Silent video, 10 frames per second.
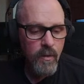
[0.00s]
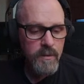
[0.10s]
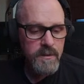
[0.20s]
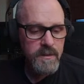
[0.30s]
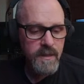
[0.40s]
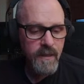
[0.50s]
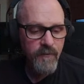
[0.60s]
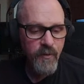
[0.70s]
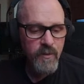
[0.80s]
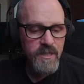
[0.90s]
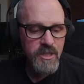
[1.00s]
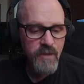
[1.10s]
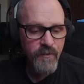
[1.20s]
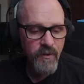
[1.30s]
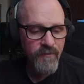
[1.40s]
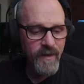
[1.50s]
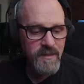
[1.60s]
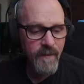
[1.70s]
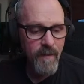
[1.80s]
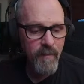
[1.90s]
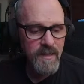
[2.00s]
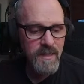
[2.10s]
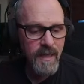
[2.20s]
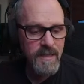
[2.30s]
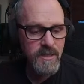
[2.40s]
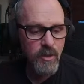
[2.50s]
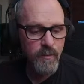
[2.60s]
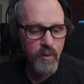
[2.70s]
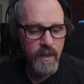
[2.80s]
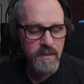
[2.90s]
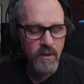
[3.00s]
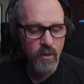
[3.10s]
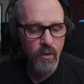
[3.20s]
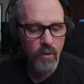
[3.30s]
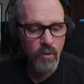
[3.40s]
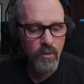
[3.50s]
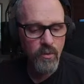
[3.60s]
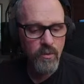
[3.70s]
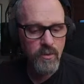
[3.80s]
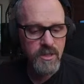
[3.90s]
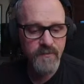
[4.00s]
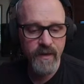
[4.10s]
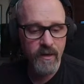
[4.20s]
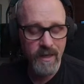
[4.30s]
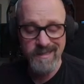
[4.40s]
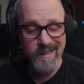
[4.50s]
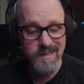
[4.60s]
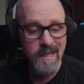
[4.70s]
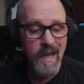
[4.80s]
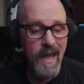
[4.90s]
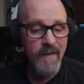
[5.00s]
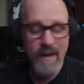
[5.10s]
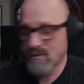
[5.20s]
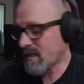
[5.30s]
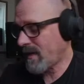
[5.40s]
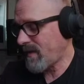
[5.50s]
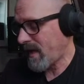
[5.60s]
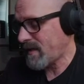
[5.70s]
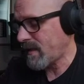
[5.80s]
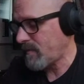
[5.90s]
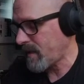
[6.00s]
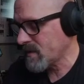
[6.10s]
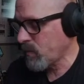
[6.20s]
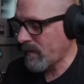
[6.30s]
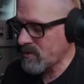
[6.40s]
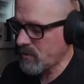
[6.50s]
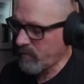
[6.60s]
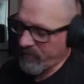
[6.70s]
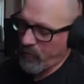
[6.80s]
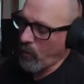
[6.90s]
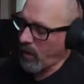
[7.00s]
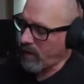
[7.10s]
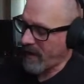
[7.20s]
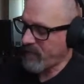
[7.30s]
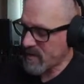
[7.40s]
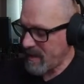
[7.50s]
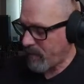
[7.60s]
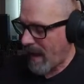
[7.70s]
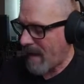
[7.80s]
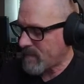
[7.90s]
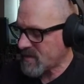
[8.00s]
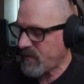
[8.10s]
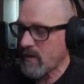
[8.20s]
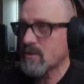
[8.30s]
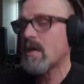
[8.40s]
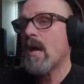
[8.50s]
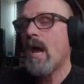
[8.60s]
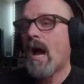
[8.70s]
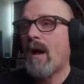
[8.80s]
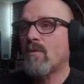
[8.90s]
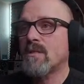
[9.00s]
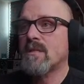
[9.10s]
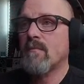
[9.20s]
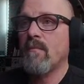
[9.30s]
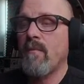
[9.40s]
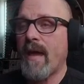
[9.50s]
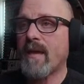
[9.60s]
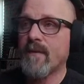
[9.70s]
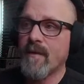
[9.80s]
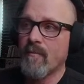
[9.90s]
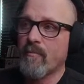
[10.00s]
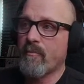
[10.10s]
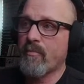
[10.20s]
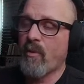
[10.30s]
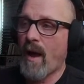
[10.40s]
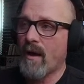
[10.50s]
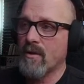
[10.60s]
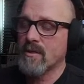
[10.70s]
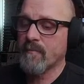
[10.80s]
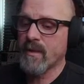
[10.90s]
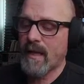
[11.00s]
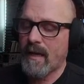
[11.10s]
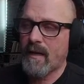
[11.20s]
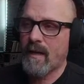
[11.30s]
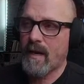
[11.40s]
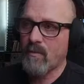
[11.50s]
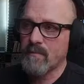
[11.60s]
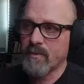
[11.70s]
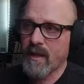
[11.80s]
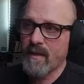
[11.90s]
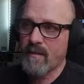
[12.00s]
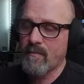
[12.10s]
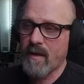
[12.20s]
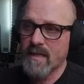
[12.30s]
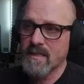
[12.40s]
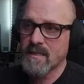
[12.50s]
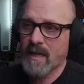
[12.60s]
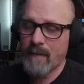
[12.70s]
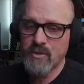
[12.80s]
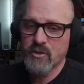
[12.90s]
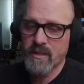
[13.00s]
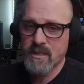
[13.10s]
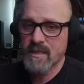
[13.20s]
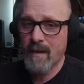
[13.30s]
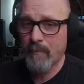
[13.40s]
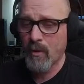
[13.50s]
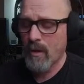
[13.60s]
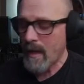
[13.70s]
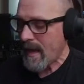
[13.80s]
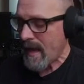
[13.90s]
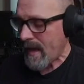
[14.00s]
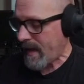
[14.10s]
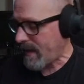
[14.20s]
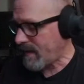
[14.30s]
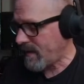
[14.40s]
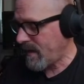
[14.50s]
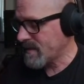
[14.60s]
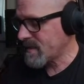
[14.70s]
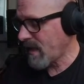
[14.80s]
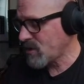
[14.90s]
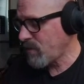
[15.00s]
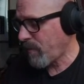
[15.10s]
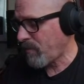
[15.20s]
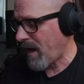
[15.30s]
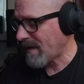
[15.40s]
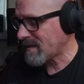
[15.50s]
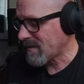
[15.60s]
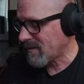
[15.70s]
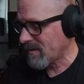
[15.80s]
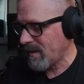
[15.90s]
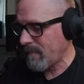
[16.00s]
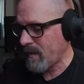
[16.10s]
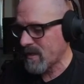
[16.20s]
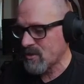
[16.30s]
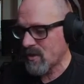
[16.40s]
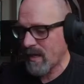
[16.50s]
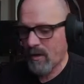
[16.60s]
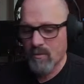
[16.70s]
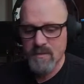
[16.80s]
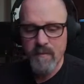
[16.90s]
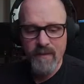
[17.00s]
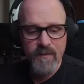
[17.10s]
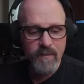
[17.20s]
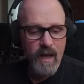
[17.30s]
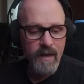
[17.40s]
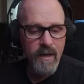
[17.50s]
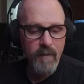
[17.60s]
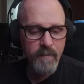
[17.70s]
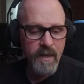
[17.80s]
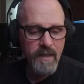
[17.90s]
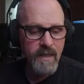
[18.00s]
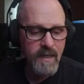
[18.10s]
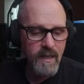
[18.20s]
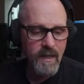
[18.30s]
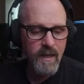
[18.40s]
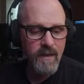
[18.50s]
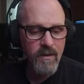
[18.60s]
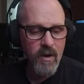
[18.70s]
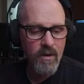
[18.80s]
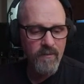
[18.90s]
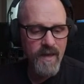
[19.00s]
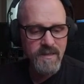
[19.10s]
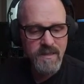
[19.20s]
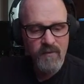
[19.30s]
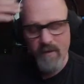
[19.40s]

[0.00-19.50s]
Let's see, frequency shifter and effects on that bass line is dope. Creates a whole sphere. It does. And that was kind of the idea because what I was doing before, like for example, atmospheres, I was making them prior to playing and I would play them as a time stretch sample. And it's not super practical because you can't always make them line up and in key and all of that stuff.